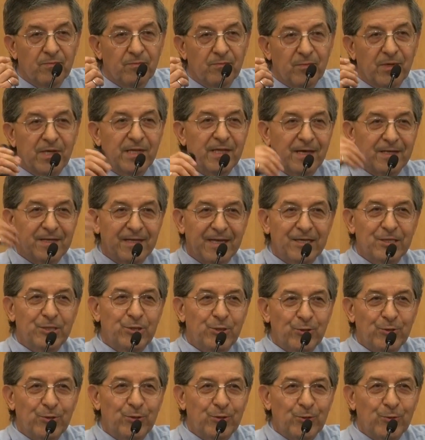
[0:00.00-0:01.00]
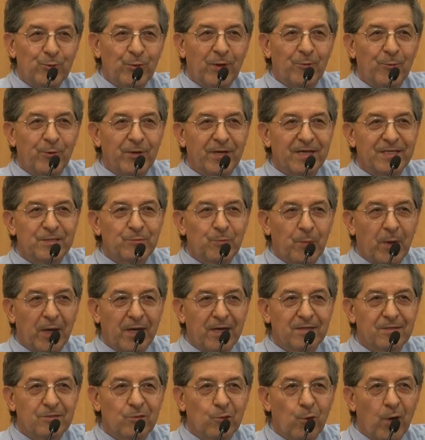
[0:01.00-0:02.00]
in addition to what we
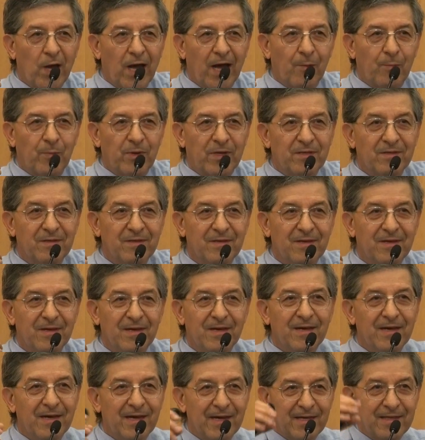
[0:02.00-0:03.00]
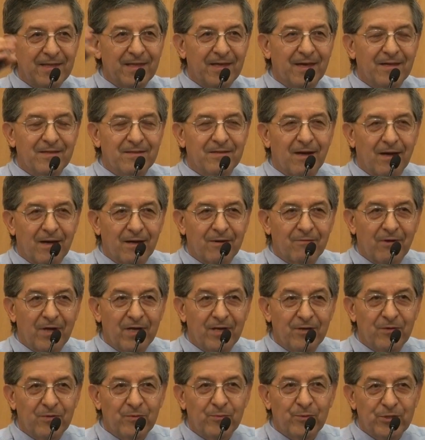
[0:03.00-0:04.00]
expect to happen in the entire
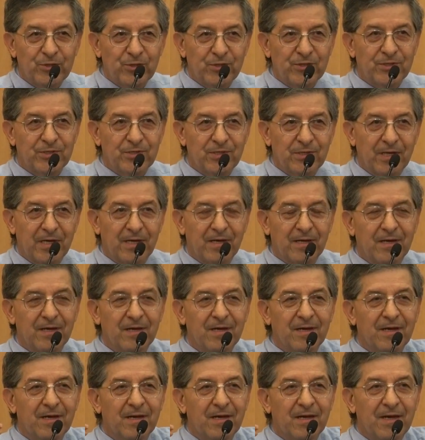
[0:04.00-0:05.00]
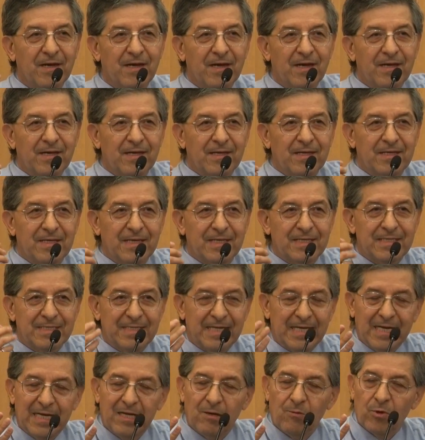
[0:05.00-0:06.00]
region, which is the
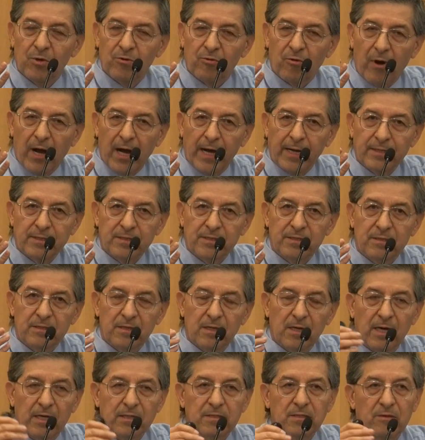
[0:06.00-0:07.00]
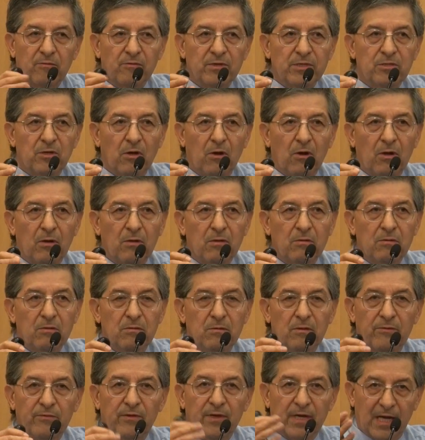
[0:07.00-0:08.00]
sea level rise as a result
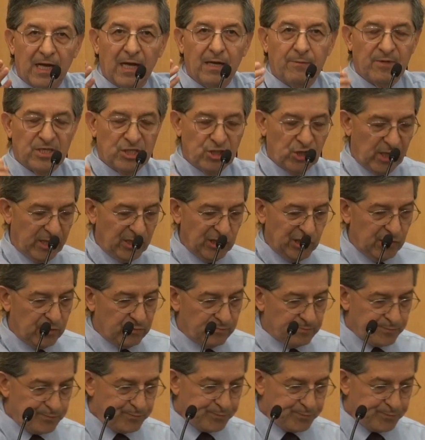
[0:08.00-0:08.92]
of the climate change.